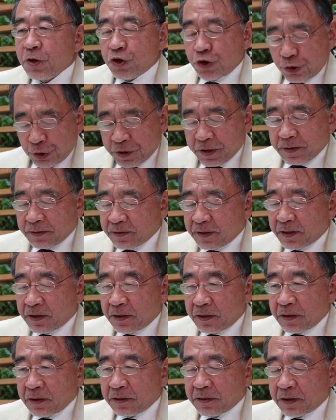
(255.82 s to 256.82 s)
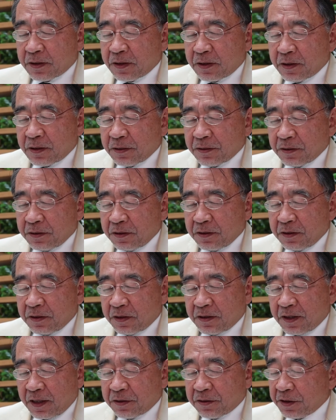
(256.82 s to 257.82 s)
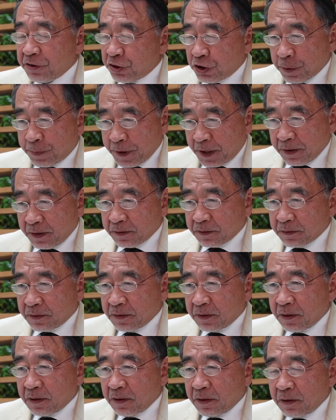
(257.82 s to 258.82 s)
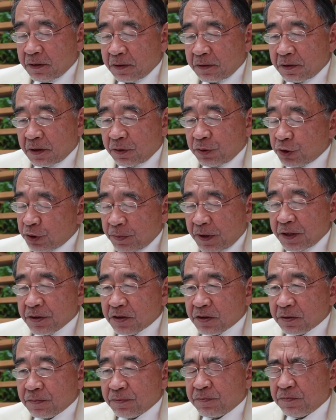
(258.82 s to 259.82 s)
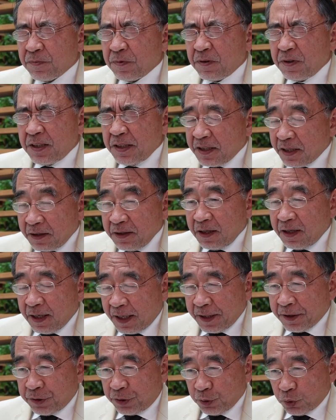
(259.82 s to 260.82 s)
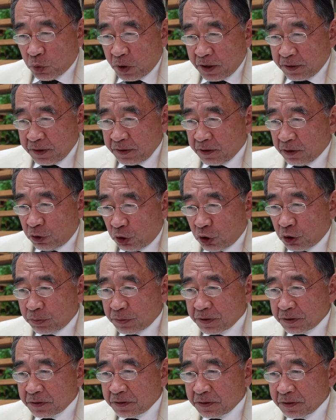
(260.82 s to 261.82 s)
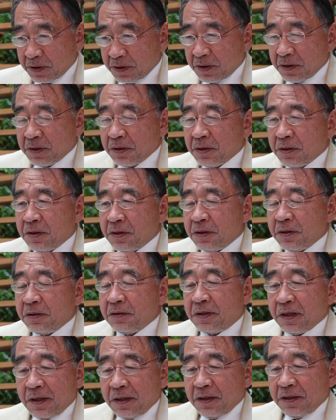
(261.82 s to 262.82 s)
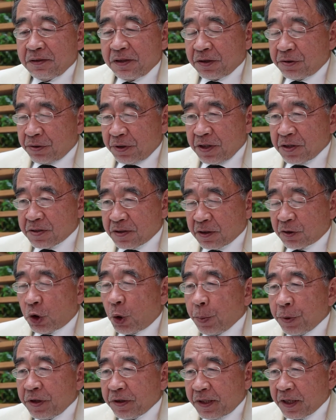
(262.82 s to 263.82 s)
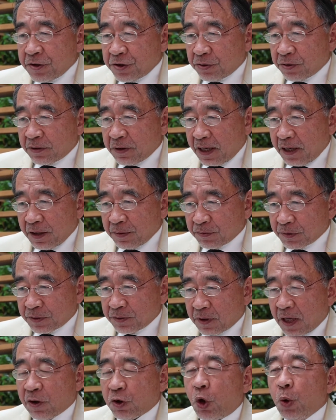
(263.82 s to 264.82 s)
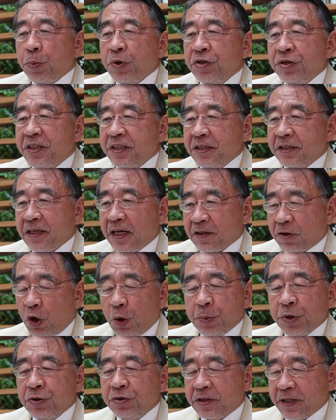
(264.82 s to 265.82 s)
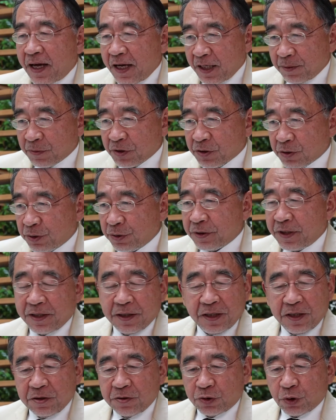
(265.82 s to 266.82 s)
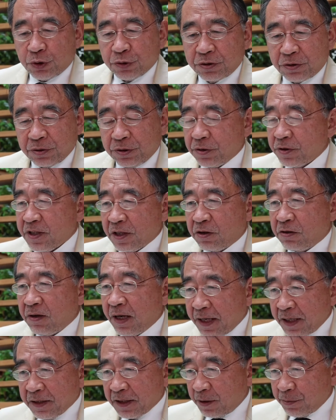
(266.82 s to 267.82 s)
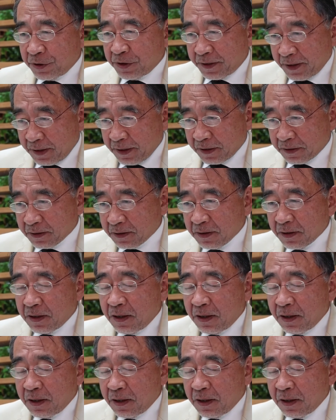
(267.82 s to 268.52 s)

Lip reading: Sure, in Japan, the women really like to work in the home. They decrease the communication time, commune time, so they need to use a train every day.